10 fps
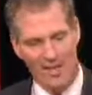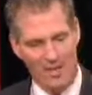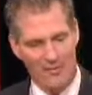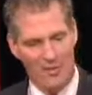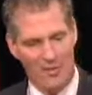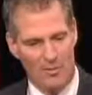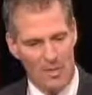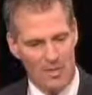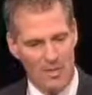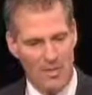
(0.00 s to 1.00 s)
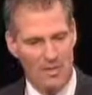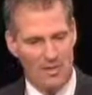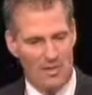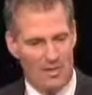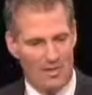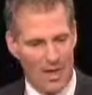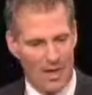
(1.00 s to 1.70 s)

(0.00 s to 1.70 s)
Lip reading: individual businesses are